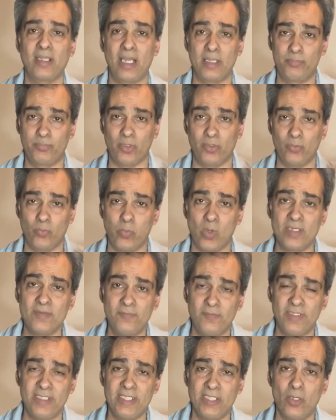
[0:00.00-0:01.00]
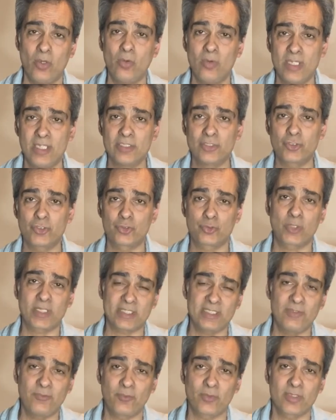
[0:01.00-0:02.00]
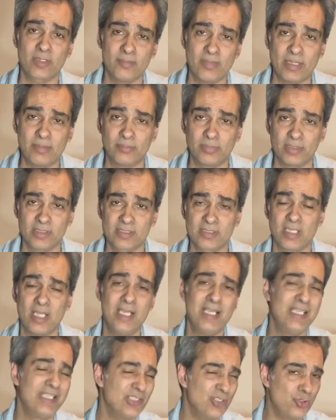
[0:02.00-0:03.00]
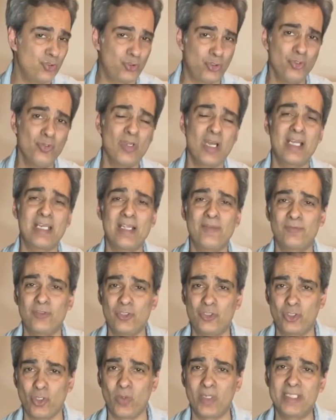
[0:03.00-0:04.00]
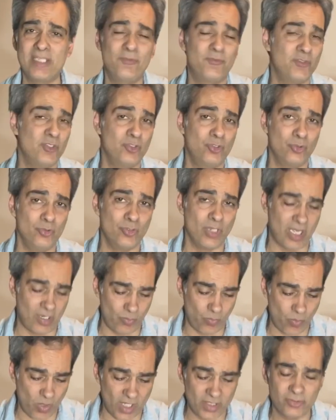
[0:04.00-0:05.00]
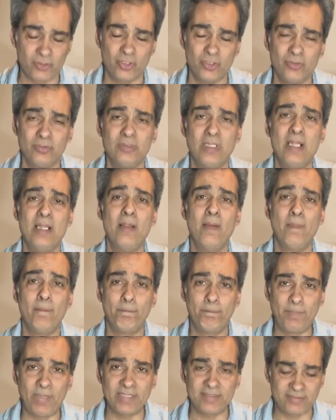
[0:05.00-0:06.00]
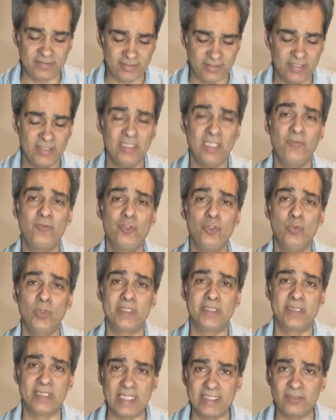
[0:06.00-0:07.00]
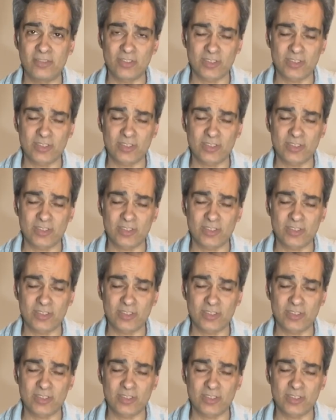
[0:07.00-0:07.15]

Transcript: I put one video strictly for the members. You do not have to join if you do not want to, but if you would like to